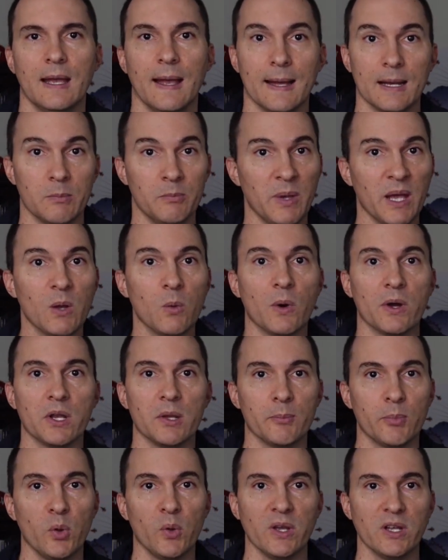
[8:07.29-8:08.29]
and a big one,
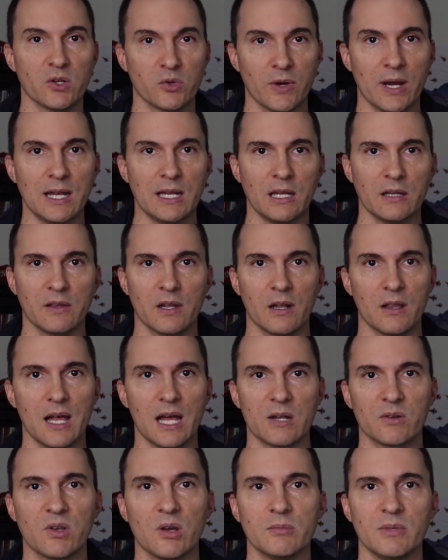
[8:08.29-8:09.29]
employee training that a
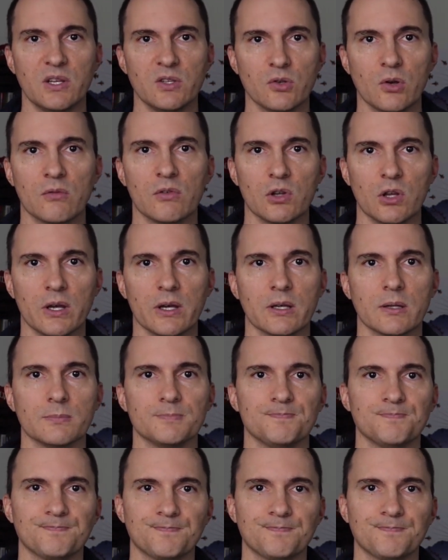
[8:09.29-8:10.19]
lot of companies overlook.